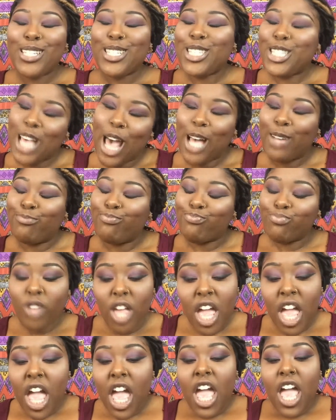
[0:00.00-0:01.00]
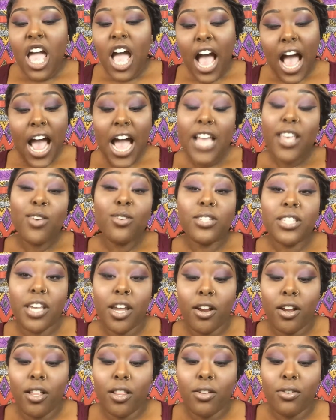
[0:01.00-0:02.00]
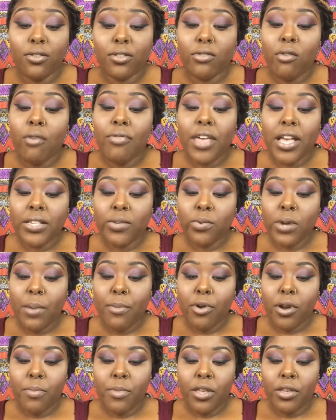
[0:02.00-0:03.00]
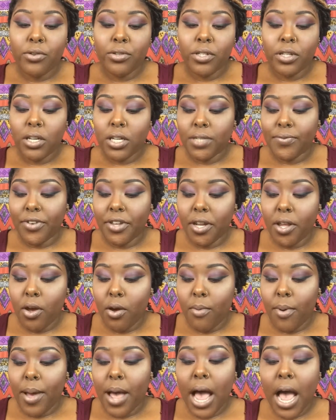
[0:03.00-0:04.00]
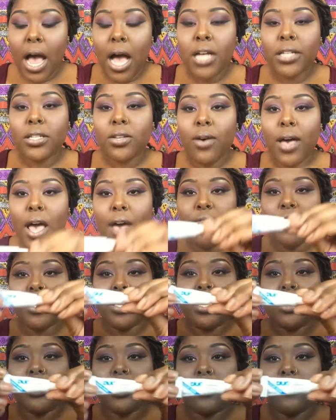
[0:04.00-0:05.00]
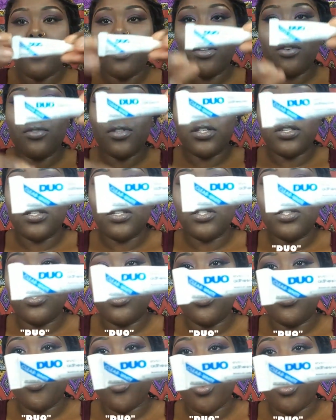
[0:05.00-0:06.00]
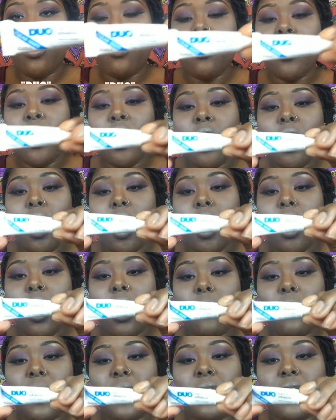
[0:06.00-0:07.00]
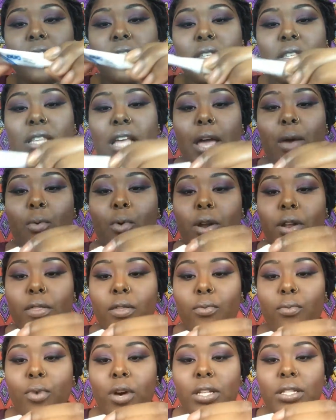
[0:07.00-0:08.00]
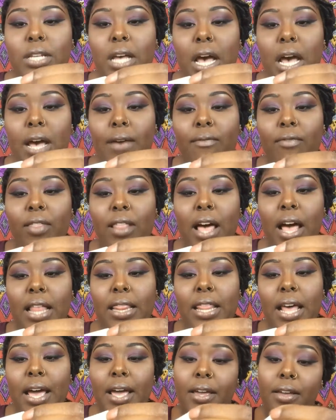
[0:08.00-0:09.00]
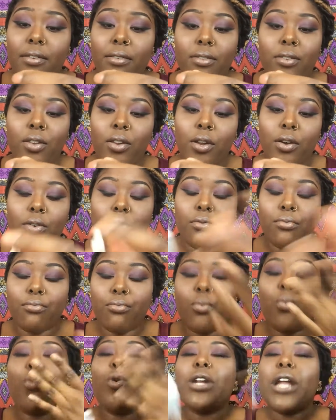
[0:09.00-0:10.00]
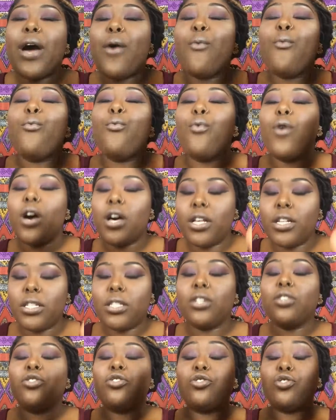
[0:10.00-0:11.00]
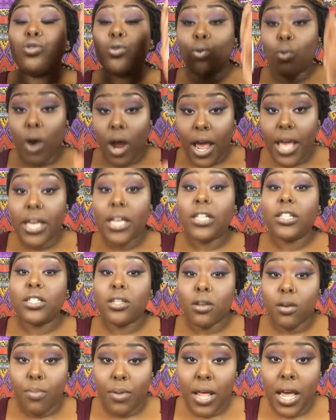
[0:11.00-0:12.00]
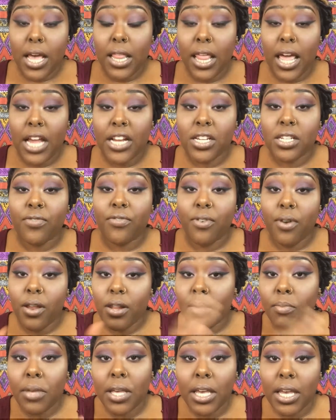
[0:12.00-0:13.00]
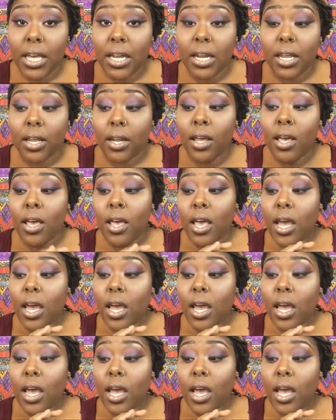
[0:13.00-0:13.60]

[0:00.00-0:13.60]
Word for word: Stop. I use hair glue, so that's what I'm going to be using in this video. But I also have adhesive glue. This is Duo, um, and this is like one of the ones I I like. You know, when I was trying to apply lashes for in the beginning,